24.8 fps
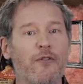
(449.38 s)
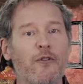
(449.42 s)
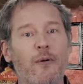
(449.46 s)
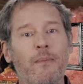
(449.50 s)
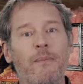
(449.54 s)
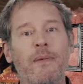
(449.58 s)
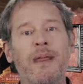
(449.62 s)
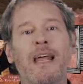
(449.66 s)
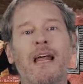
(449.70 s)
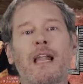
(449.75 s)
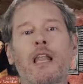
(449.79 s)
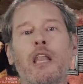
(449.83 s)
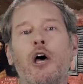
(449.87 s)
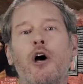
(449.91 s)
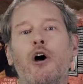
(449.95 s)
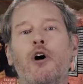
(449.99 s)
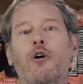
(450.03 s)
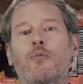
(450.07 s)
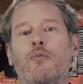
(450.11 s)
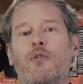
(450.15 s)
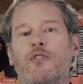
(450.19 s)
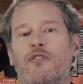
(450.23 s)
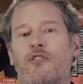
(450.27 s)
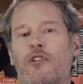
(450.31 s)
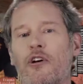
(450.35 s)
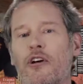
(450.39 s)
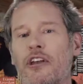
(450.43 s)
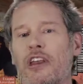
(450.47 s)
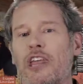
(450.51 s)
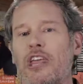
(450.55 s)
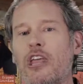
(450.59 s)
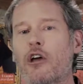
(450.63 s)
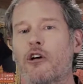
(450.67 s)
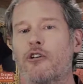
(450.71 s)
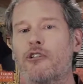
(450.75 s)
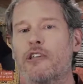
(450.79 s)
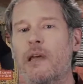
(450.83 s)
For me alone was Don
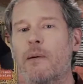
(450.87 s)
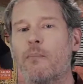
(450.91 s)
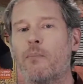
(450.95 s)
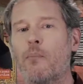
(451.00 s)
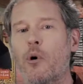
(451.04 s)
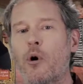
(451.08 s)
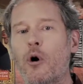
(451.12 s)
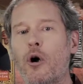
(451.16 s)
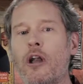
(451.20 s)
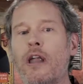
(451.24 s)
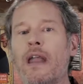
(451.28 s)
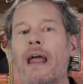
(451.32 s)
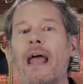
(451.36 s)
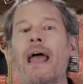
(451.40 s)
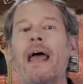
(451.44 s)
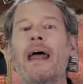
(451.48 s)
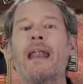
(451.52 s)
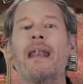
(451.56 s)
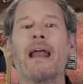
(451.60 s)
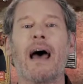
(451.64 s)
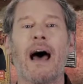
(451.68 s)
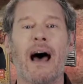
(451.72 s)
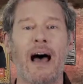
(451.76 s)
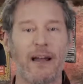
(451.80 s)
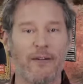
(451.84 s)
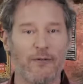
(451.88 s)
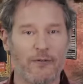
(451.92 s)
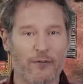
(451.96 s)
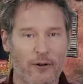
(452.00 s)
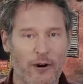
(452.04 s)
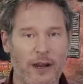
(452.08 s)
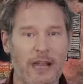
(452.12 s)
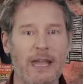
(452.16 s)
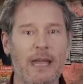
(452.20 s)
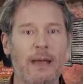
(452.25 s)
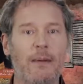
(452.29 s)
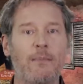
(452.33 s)
Quixote born, and I
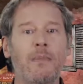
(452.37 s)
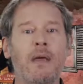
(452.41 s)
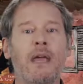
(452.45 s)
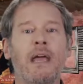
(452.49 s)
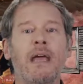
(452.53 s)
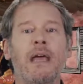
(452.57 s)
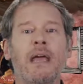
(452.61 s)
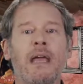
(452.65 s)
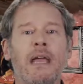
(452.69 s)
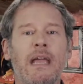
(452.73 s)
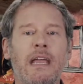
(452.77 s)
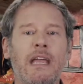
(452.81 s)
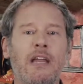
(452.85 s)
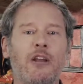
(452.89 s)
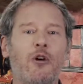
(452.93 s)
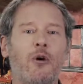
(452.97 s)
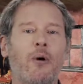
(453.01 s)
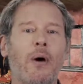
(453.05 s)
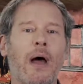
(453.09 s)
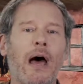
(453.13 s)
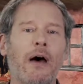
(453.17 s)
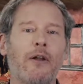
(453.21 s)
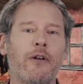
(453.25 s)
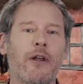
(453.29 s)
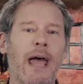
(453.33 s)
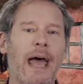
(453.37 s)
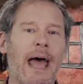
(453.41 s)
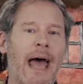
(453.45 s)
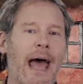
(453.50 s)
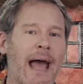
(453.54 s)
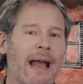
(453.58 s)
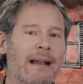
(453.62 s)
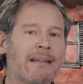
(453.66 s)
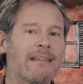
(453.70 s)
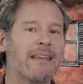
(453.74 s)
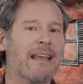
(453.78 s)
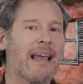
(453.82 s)
for him. He knew how to
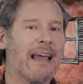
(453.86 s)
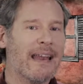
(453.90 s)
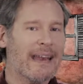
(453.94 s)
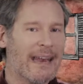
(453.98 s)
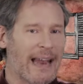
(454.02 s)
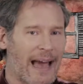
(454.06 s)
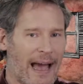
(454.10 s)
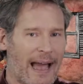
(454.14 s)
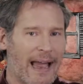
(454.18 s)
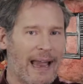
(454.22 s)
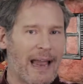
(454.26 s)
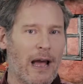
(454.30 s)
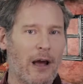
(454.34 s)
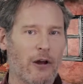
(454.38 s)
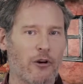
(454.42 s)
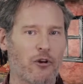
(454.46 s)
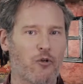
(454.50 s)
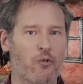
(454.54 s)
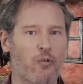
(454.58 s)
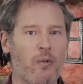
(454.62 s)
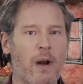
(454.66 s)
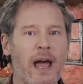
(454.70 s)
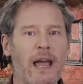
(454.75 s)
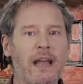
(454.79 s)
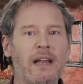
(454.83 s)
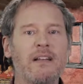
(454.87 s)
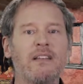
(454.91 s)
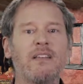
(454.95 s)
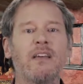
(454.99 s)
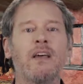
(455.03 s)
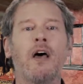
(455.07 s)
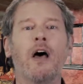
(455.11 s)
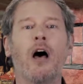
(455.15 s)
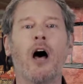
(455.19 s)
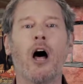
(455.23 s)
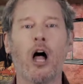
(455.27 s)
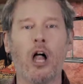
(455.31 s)
act, and I how to
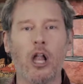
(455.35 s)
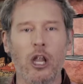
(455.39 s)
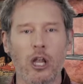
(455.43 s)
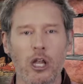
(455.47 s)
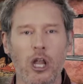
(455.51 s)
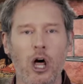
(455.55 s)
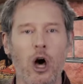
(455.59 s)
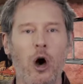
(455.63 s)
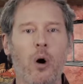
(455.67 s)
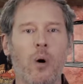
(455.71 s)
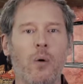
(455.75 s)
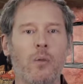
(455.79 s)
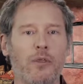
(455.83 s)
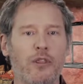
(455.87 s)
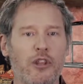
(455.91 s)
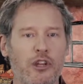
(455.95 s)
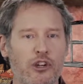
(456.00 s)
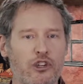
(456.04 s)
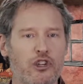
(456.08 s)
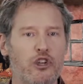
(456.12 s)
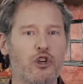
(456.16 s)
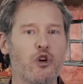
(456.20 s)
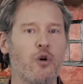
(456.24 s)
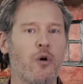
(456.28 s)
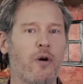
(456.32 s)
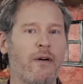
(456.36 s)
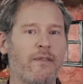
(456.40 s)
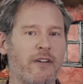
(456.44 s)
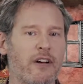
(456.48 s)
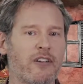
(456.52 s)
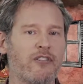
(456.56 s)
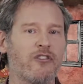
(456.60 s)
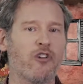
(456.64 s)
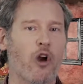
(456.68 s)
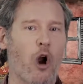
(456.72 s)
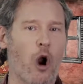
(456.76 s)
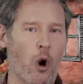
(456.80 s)
write. Alone, the two of
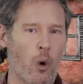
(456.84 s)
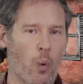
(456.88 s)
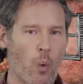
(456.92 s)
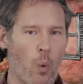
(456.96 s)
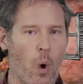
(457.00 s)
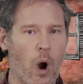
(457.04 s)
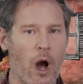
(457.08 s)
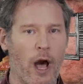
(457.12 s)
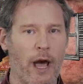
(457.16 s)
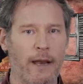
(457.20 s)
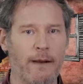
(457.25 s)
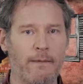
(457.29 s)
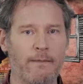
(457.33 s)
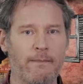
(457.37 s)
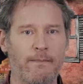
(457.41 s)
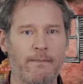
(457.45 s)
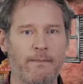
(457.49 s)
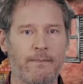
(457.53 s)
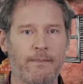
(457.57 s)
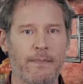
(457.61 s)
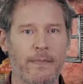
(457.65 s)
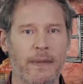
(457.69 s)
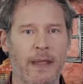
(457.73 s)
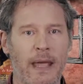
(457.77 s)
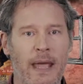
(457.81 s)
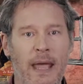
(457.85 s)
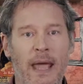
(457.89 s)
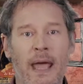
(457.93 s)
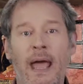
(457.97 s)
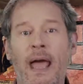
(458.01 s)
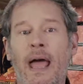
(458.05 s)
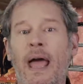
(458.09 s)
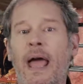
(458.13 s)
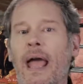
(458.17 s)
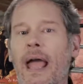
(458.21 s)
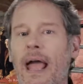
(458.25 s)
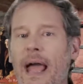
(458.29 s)
us are one.
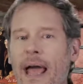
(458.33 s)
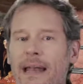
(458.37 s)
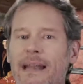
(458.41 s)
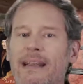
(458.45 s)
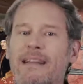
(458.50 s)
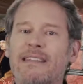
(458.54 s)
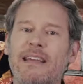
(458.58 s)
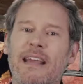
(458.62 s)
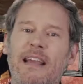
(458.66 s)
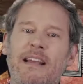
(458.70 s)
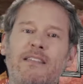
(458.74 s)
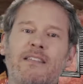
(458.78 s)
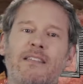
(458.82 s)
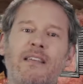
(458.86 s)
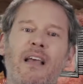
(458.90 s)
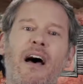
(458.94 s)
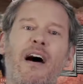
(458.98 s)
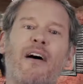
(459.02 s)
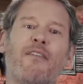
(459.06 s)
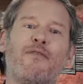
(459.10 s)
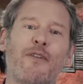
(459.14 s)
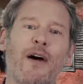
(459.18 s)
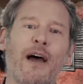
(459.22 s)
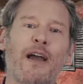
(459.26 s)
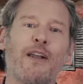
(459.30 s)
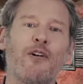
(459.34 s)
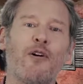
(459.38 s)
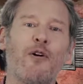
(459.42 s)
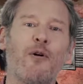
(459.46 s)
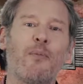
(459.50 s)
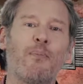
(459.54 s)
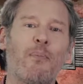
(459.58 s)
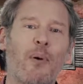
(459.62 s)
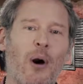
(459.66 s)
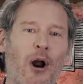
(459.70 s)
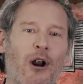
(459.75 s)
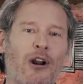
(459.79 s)
And it takes a
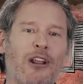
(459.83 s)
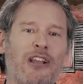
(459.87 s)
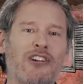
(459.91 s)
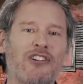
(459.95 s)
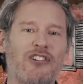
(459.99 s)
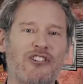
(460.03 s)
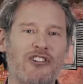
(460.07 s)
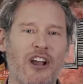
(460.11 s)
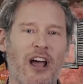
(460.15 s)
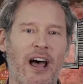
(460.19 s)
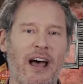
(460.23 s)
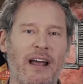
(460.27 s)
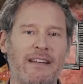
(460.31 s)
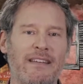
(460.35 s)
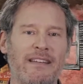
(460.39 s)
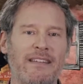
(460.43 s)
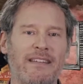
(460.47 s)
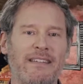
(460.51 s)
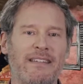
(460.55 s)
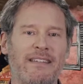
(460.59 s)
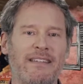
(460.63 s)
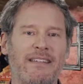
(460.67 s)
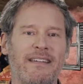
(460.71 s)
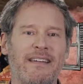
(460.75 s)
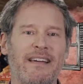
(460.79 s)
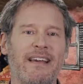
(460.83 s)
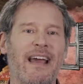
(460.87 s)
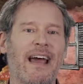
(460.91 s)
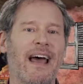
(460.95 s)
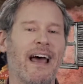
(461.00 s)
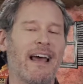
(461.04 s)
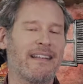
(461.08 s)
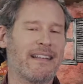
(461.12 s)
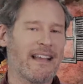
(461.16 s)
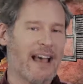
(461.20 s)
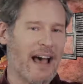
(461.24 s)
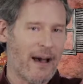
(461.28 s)
final parting shot
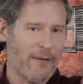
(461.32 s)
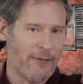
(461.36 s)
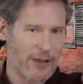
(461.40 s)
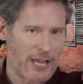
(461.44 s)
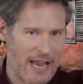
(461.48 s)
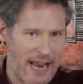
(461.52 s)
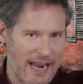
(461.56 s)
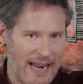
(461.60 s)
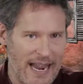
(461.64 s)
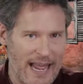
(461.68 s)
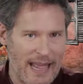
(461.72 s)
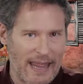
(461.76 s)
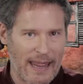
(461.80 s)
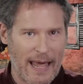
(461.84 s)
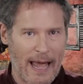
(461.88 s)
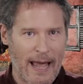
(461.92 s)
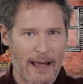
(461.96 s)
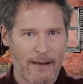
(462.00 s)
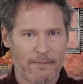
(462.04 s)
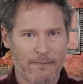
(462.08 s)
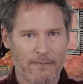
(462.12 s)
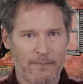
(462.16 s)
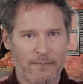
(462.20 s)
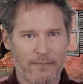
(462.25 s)
at Avellaneda.